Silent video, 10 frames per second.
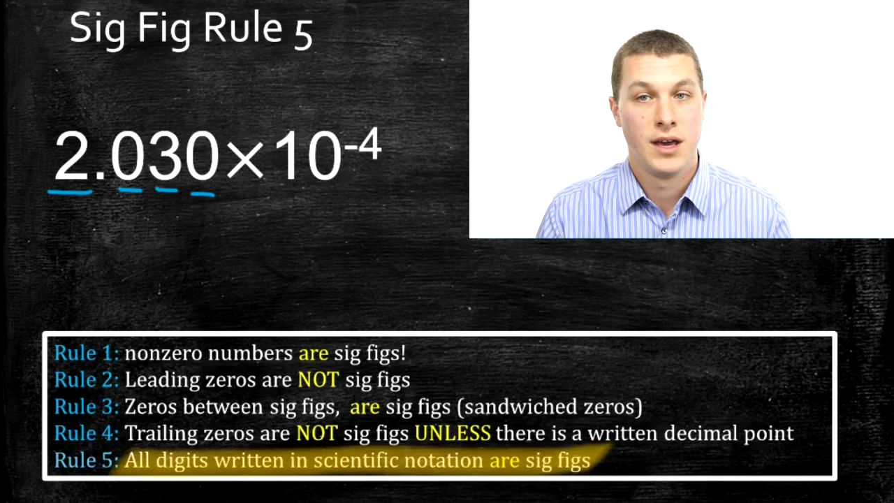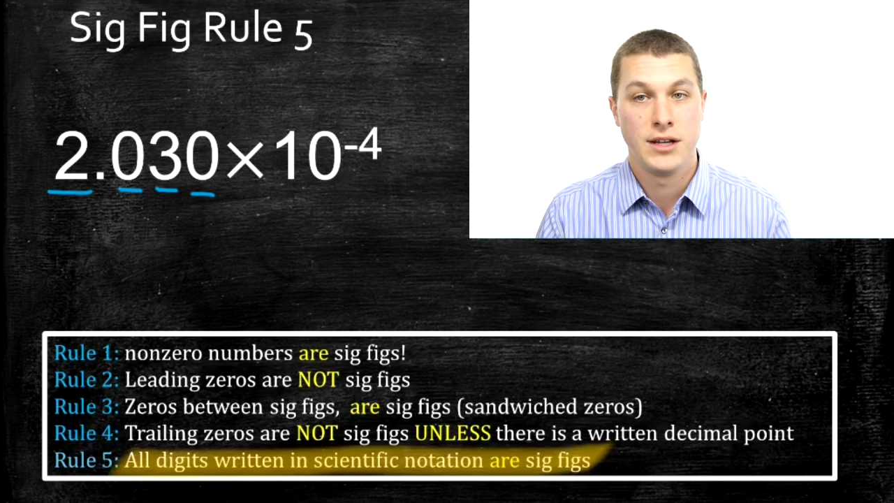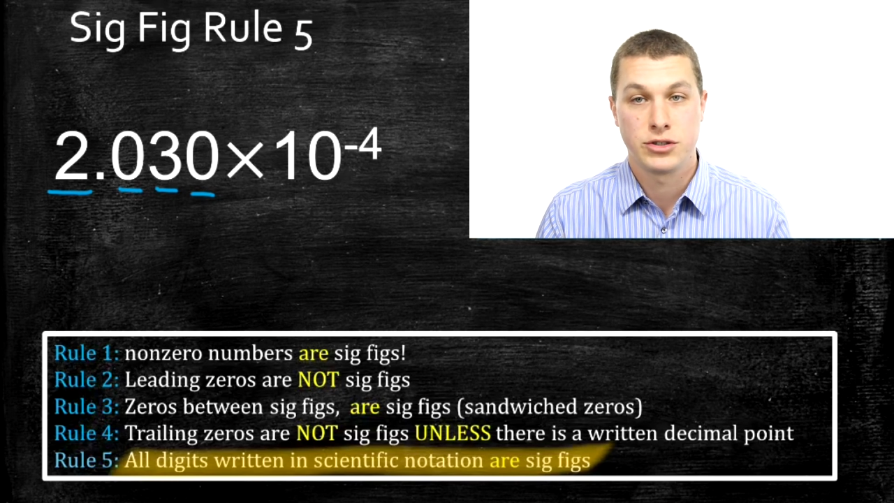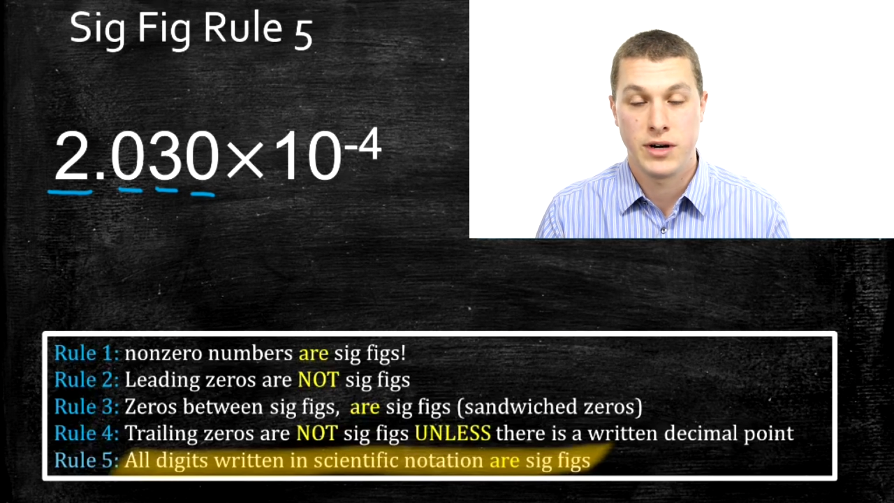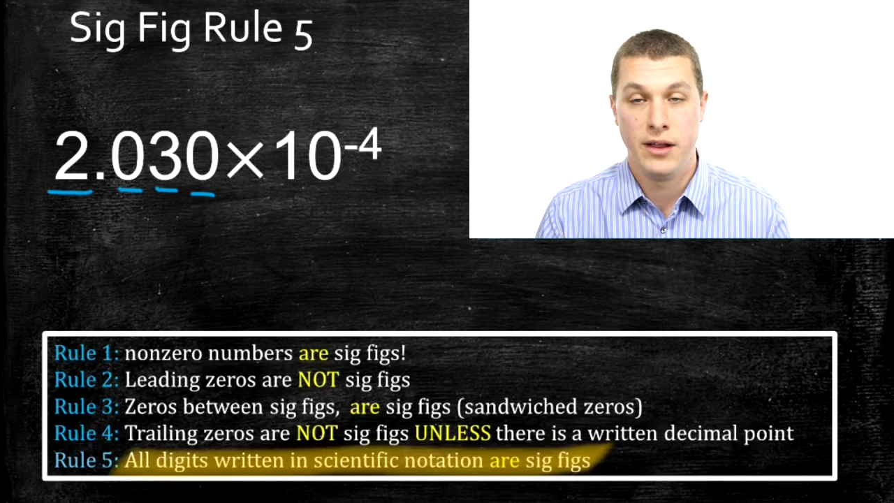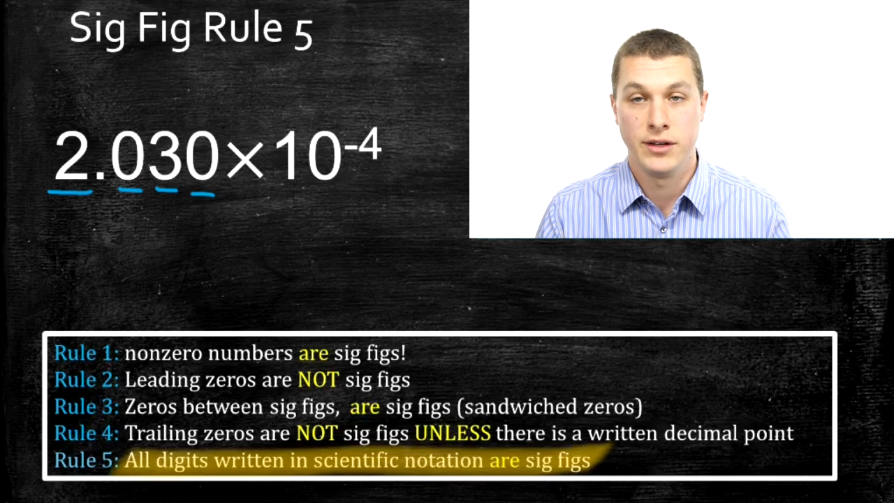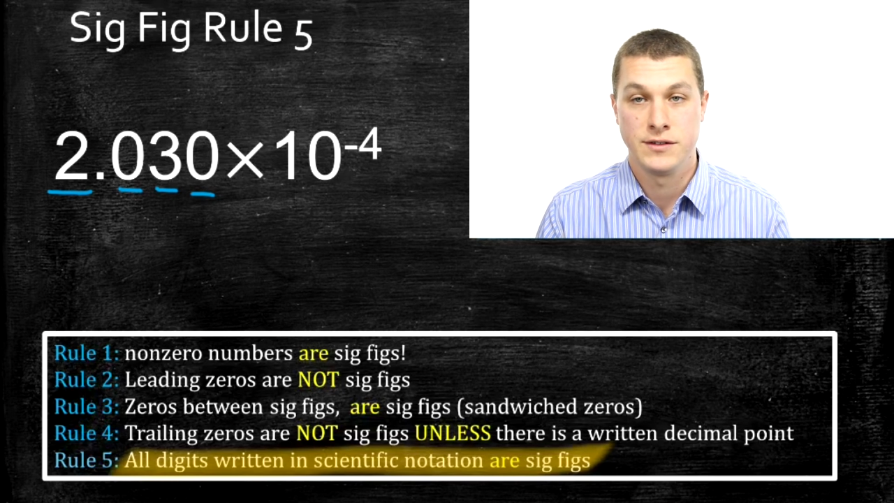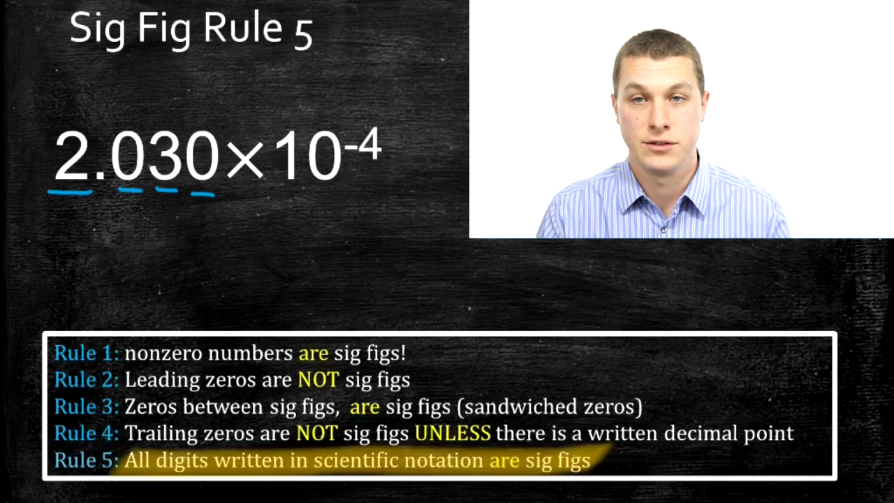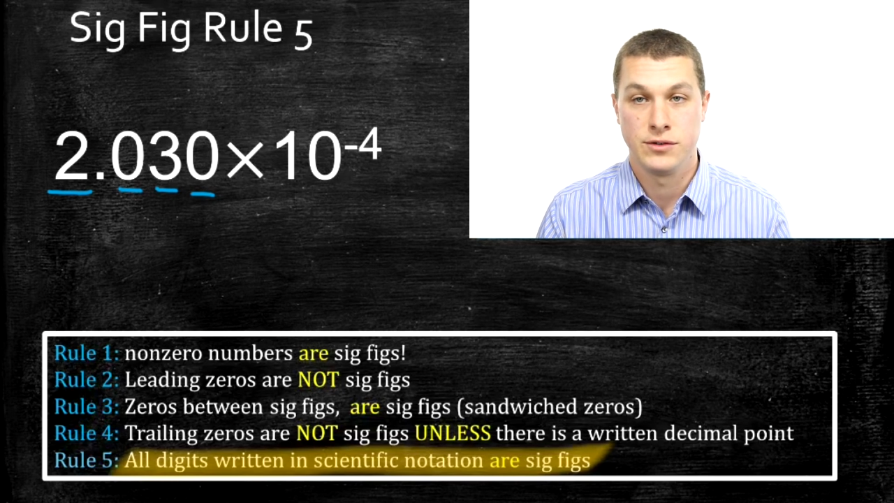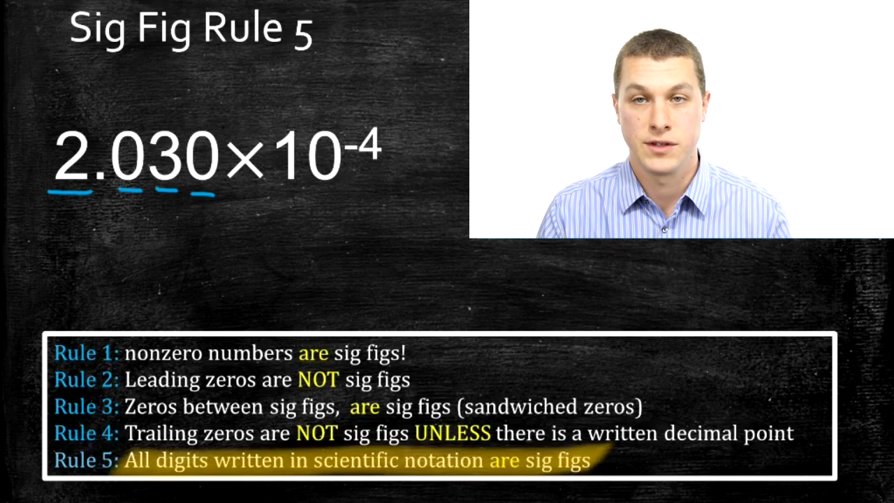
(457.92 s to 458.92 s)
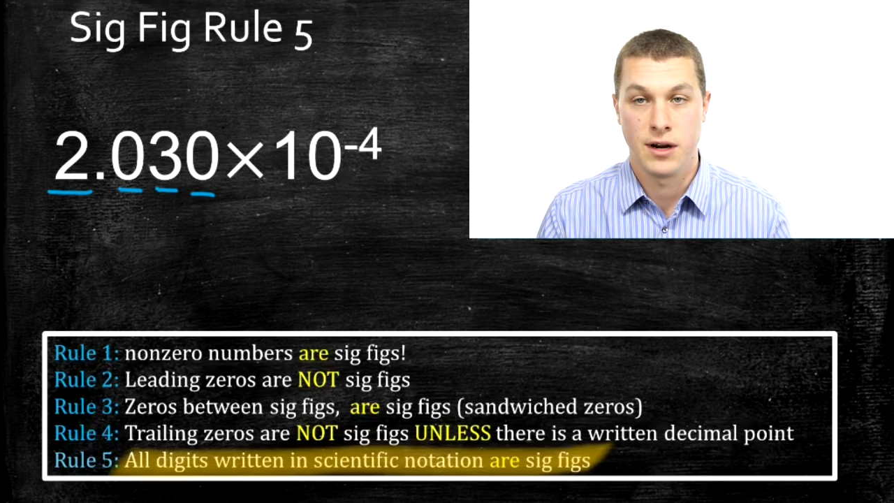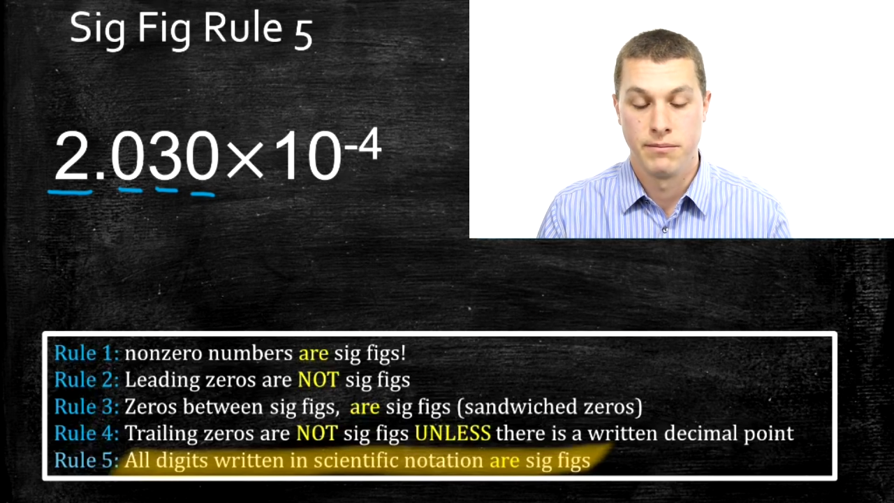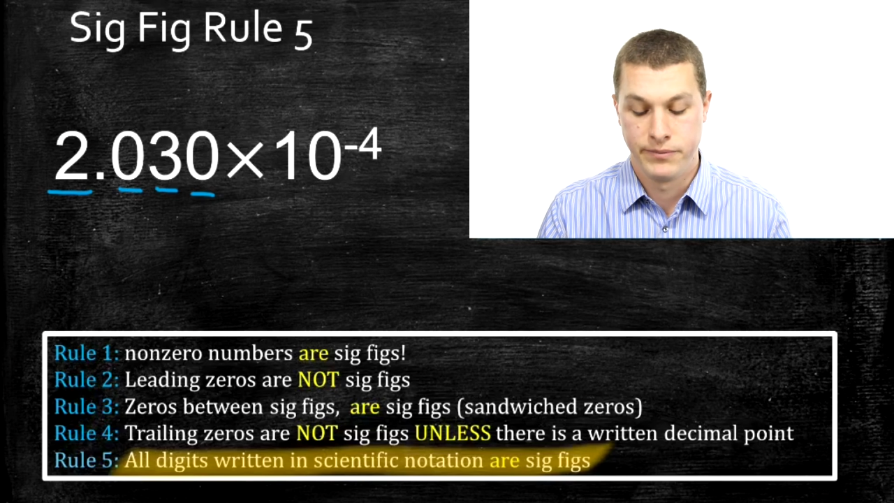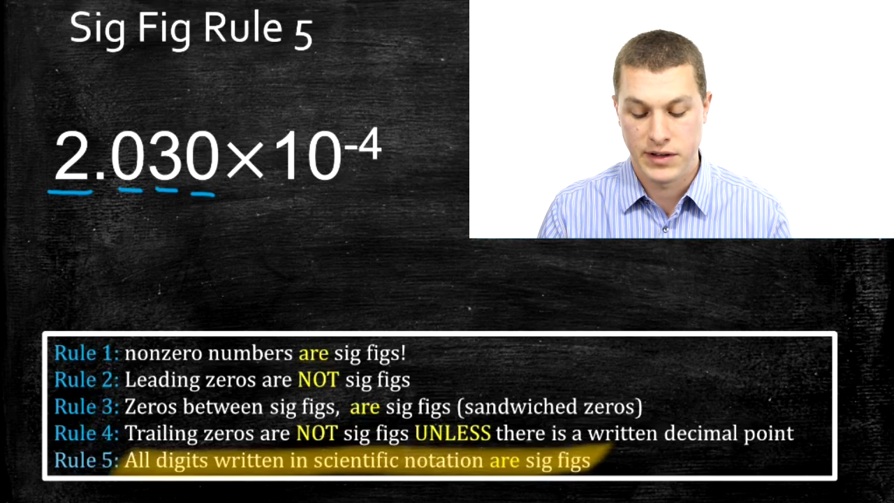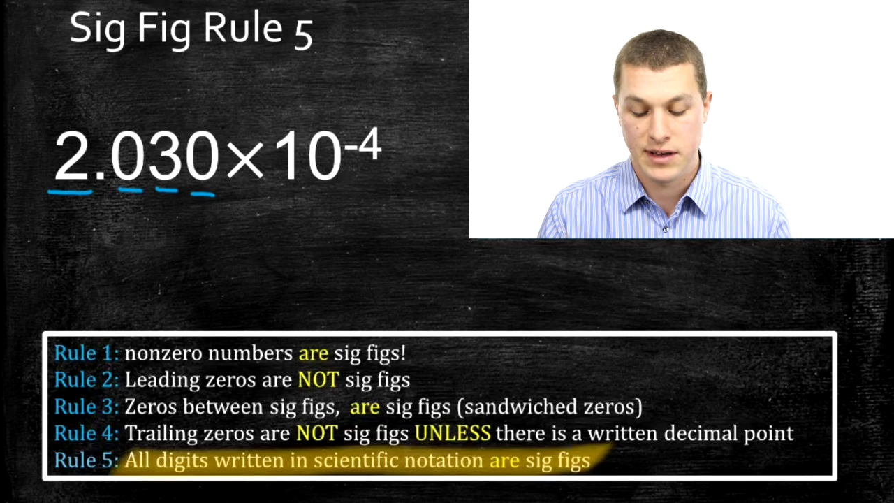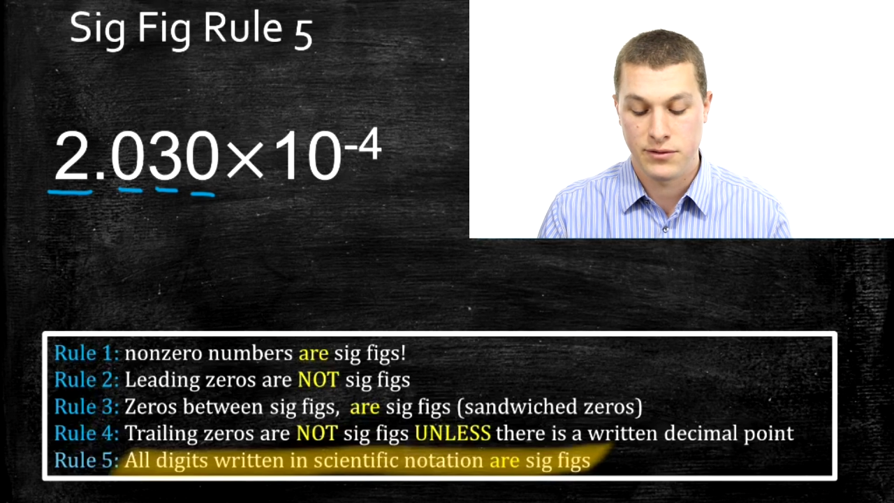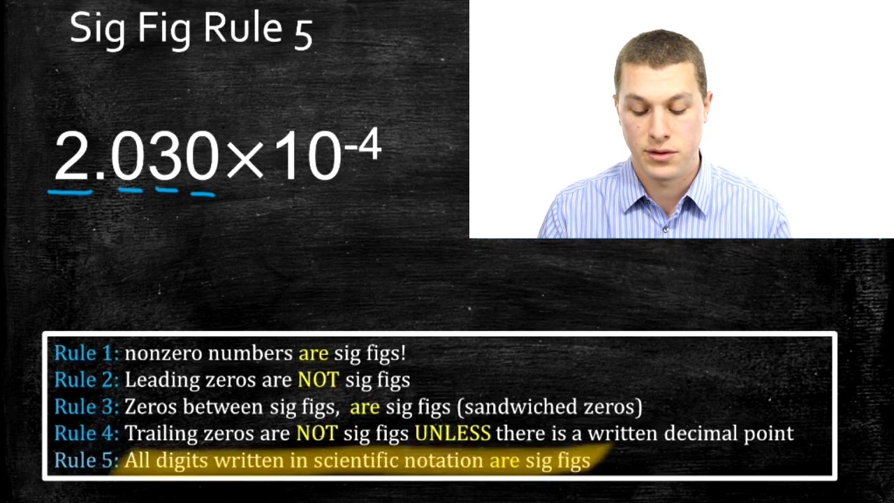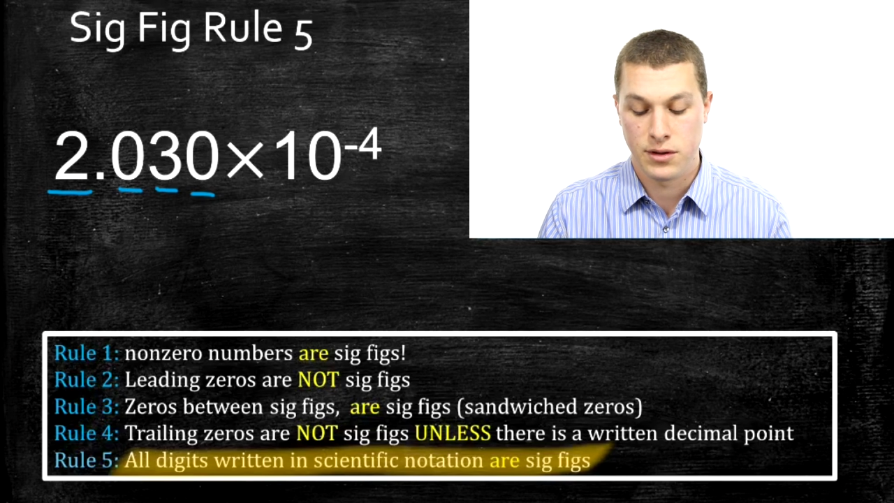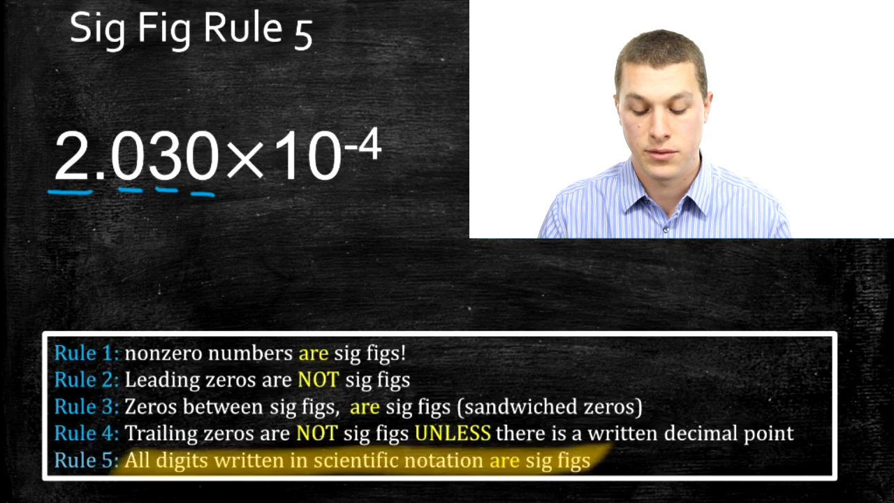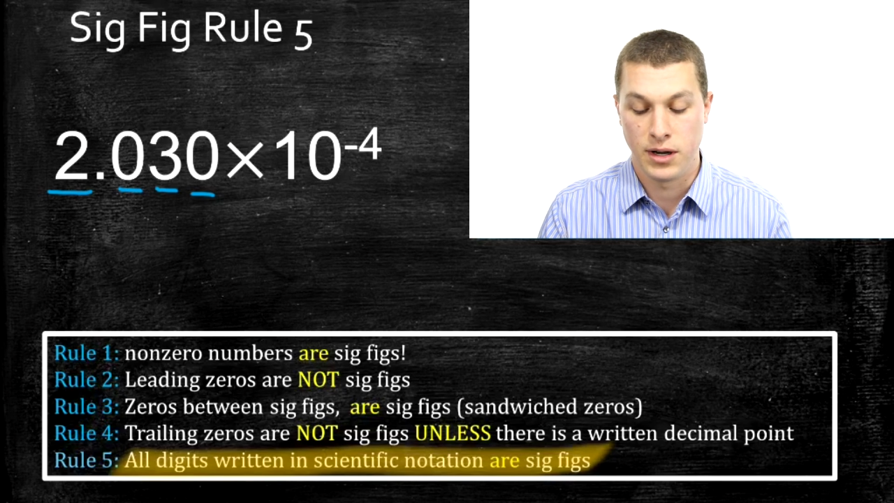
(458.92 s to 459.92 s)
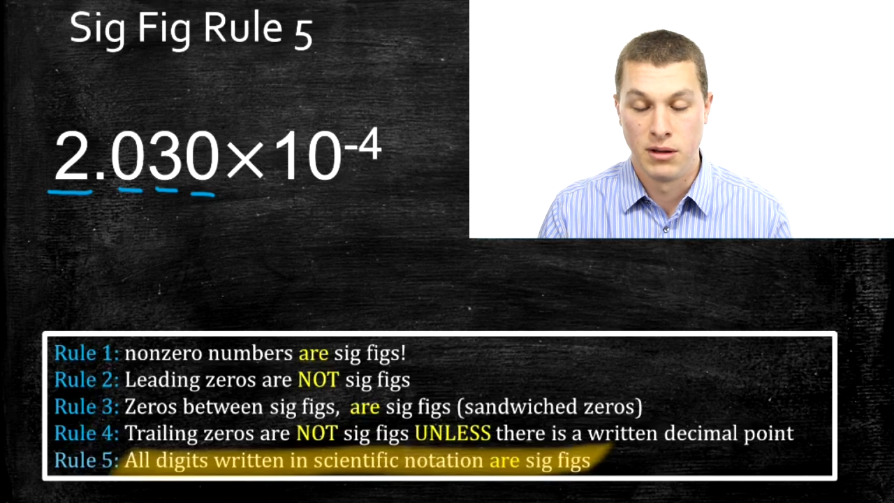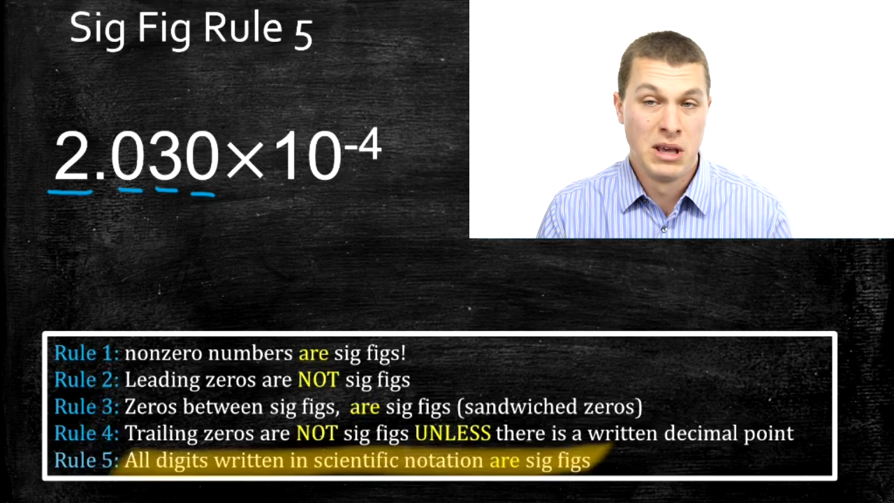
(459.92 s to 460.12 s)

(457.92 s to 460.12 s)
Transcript: And trailing zeros there. That's after the 3.